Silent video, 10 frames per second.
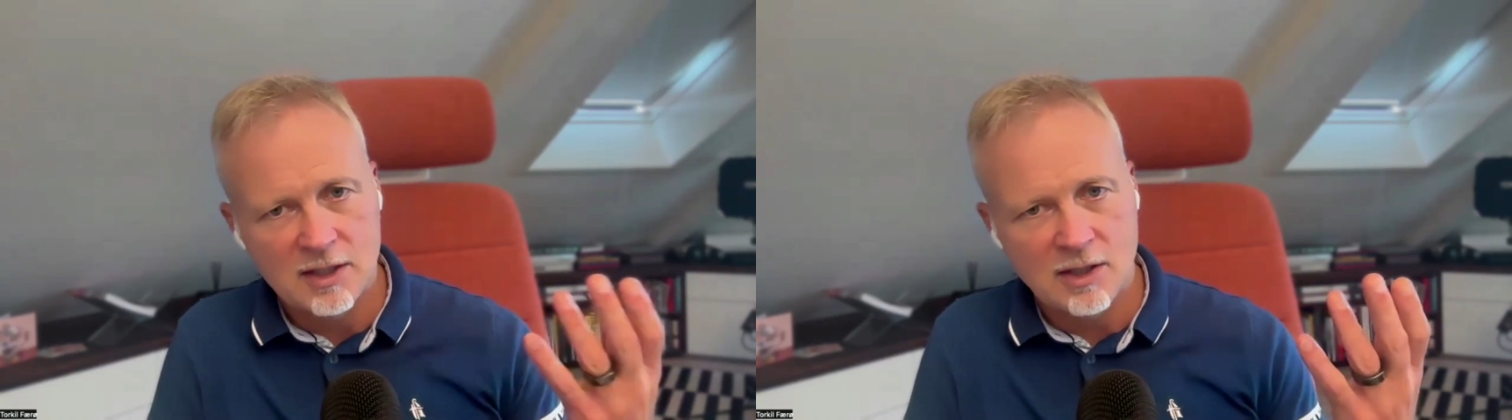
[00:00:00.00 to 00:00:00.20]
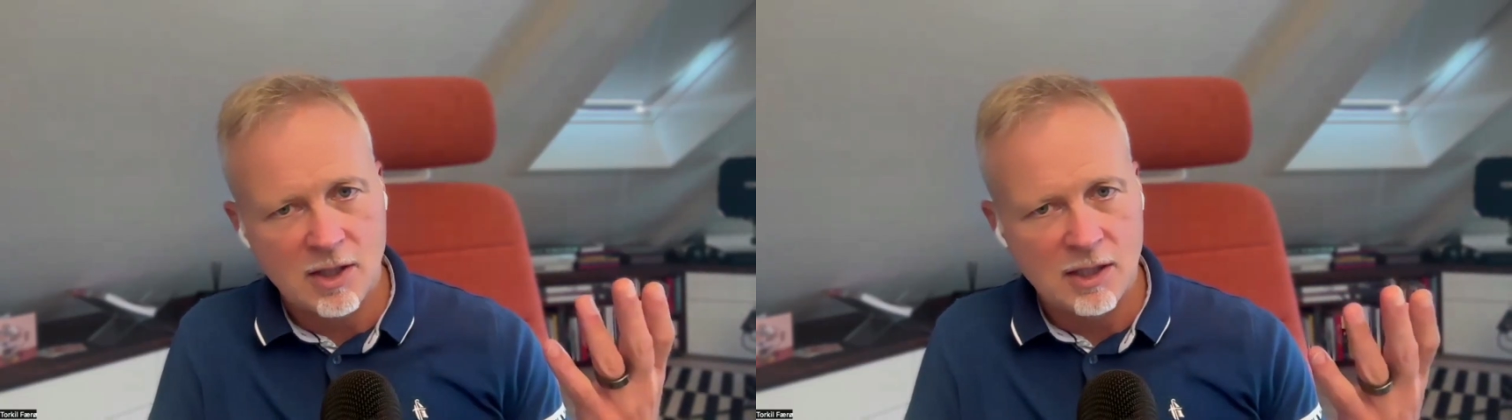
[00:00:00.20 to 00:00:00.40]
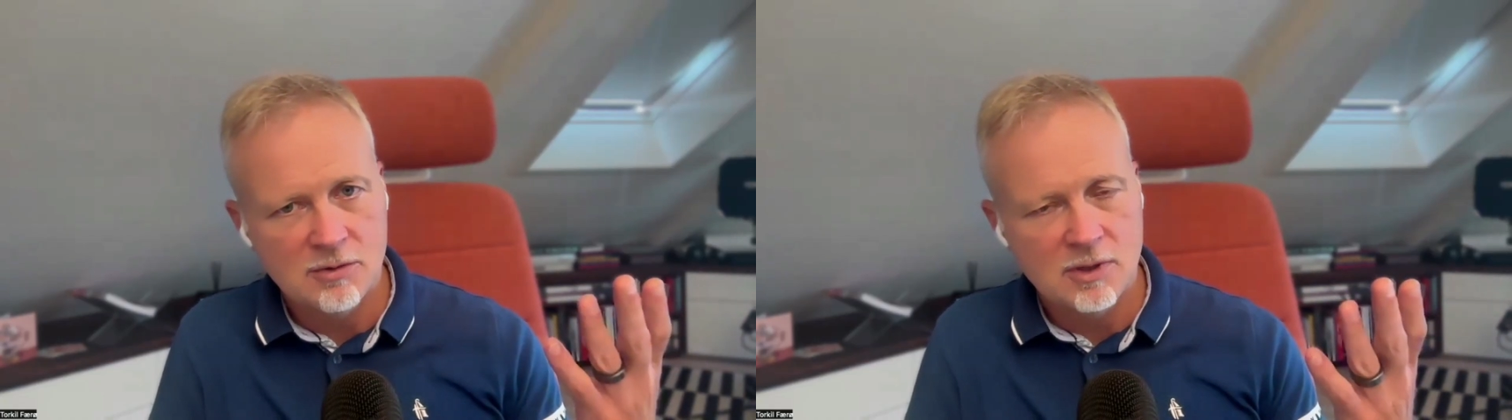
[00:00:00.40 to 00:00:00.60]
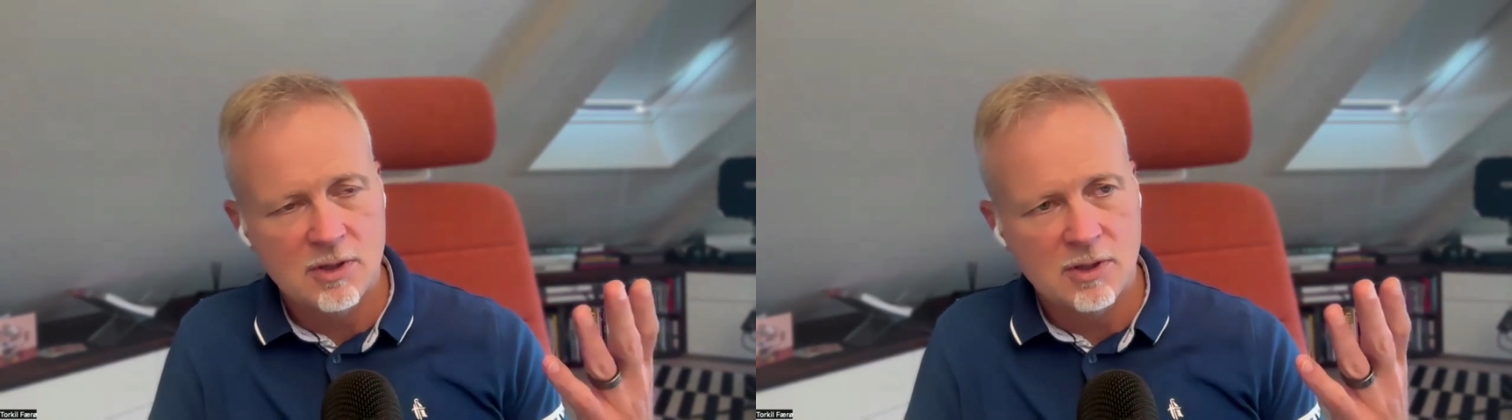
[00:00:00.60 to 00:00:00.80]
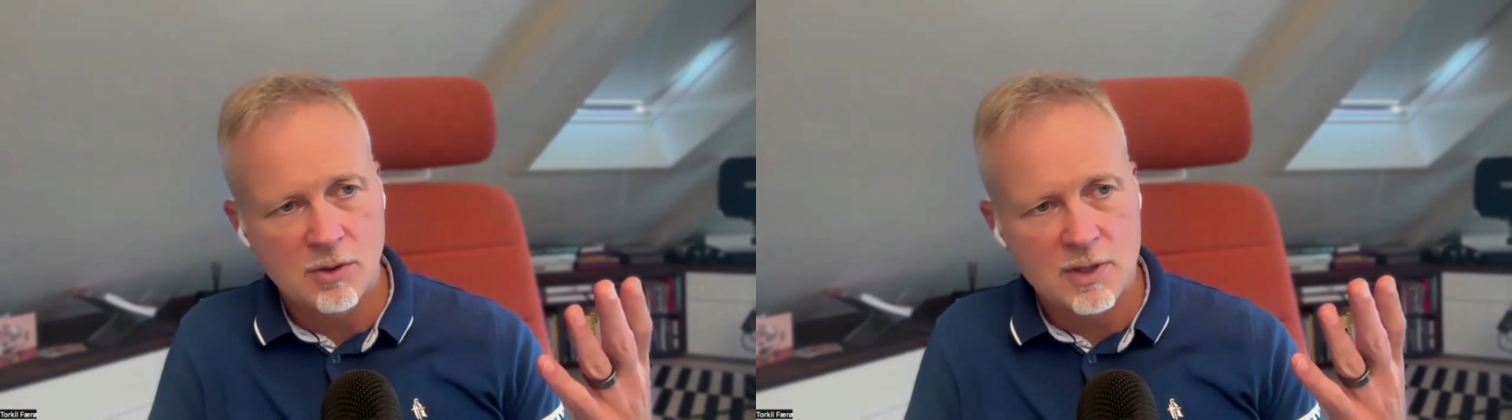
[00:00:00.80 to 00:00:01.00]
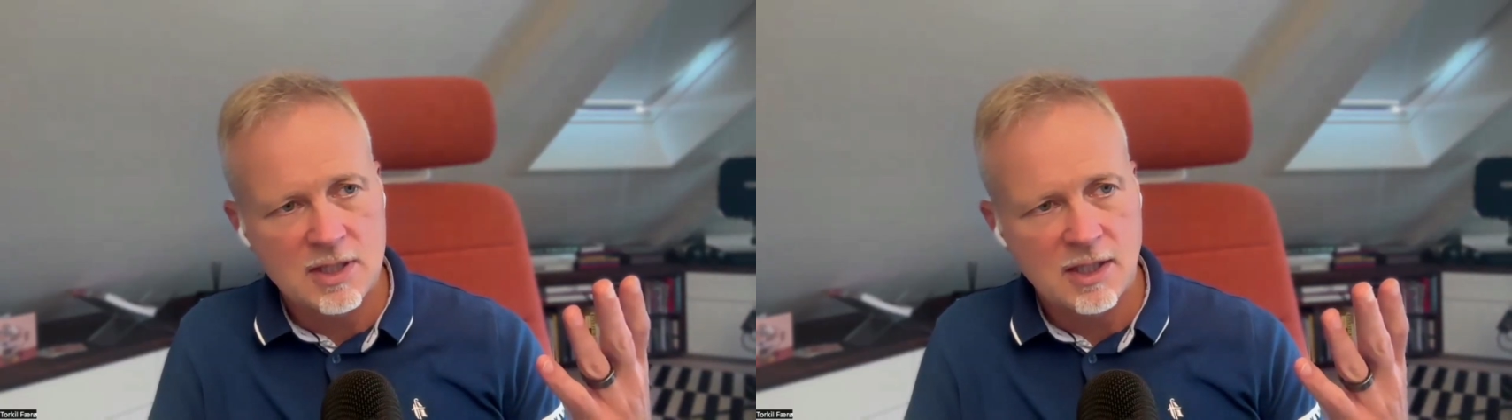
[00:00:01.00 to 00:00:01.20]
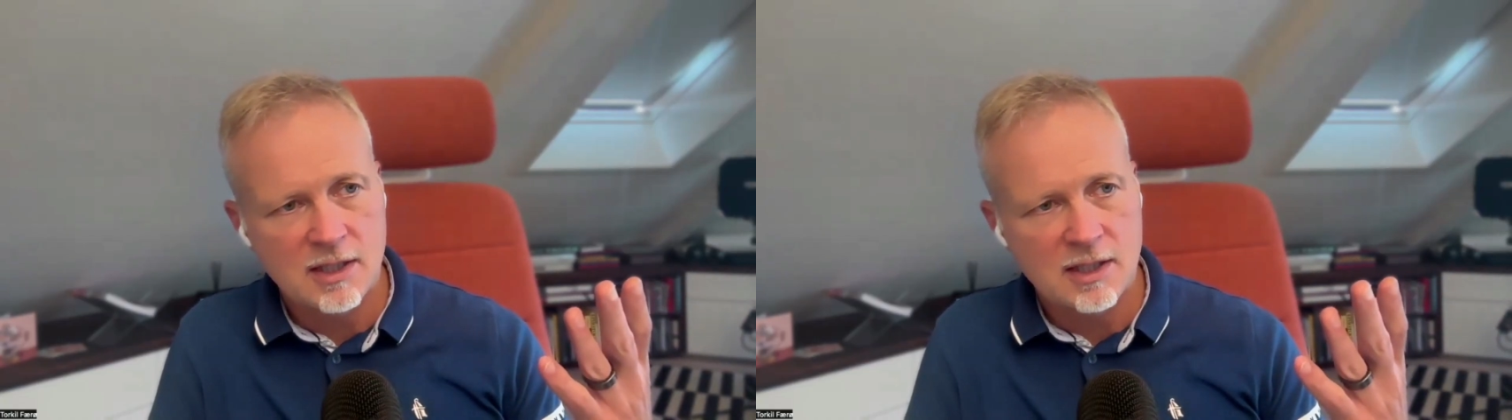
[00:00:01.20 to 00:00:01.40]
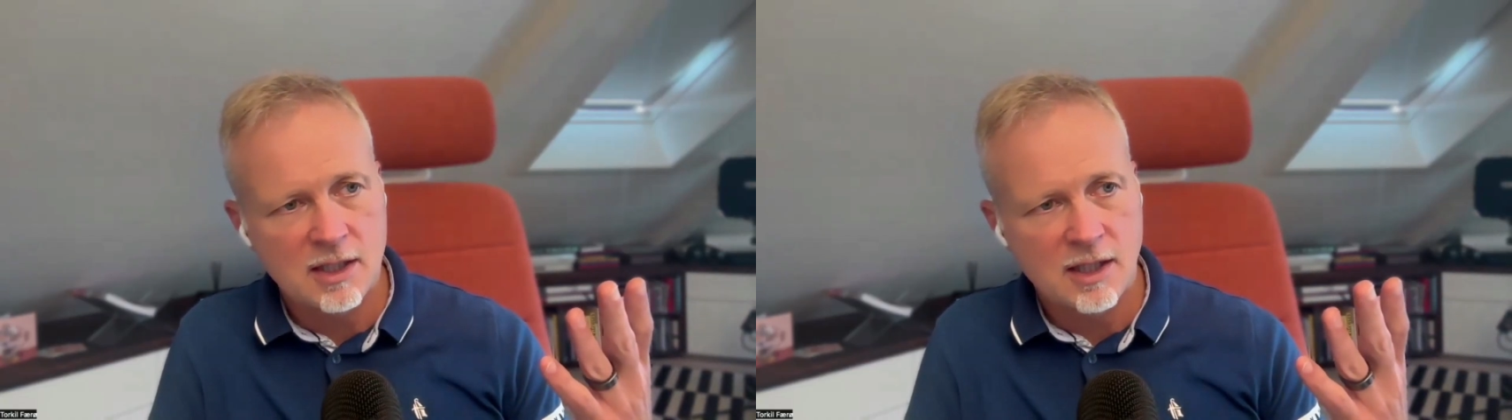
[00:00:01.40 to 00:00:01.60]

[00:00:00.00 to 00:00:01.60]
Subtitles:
in or out. So it's like